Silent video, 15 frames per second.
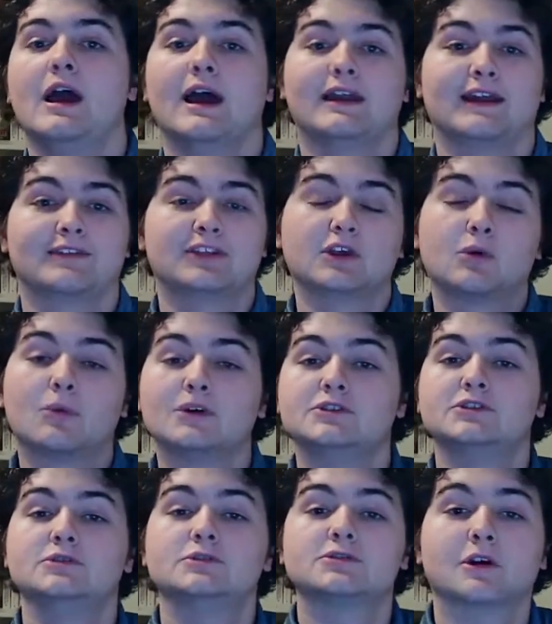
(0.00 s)
and I think
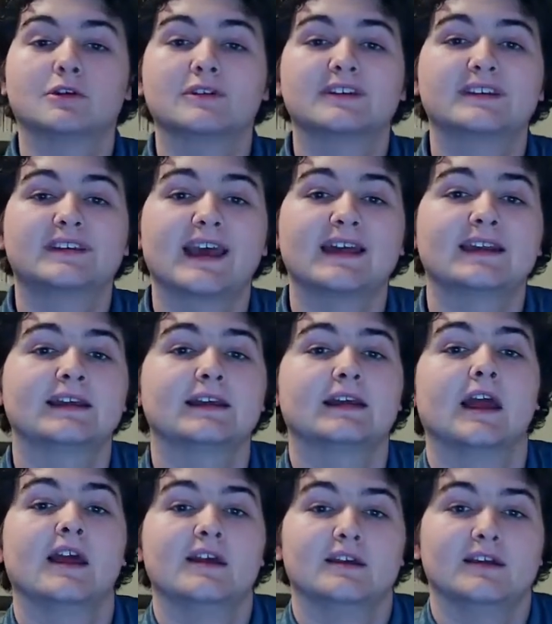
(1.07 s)
once you started
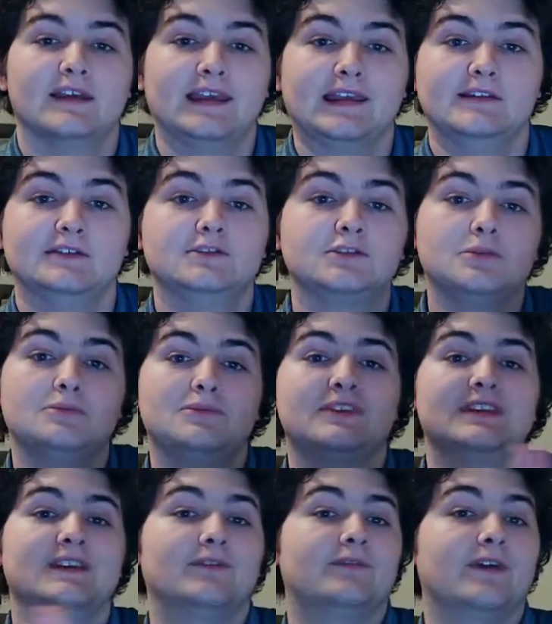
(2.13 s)
getting into
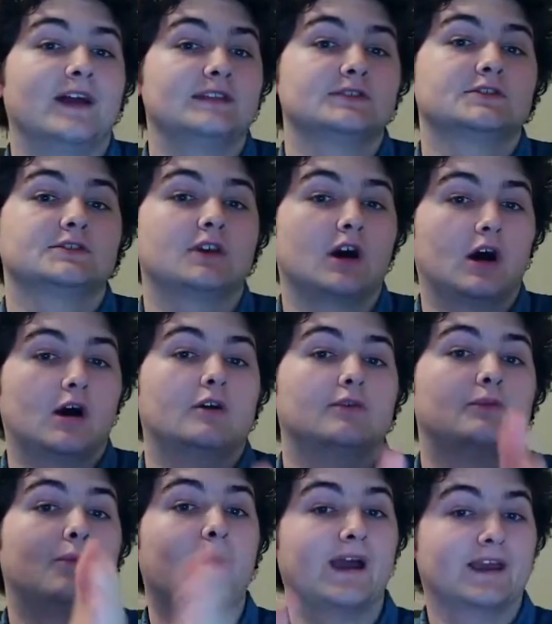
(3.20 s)
the events
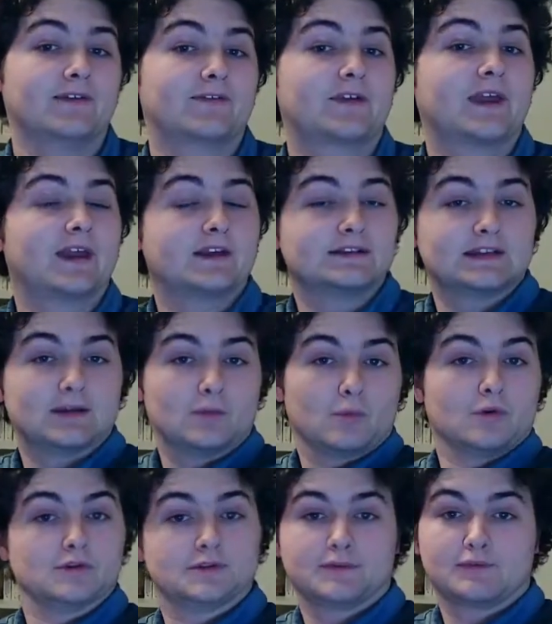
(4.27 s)
of Way of Kings and
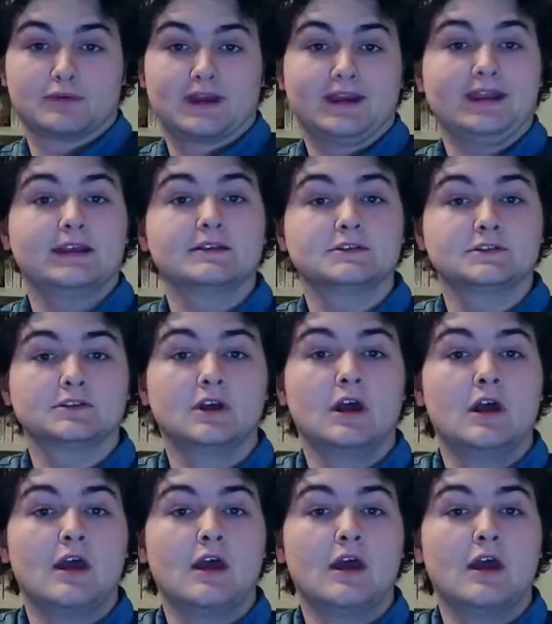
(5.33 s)
Words of Radiance,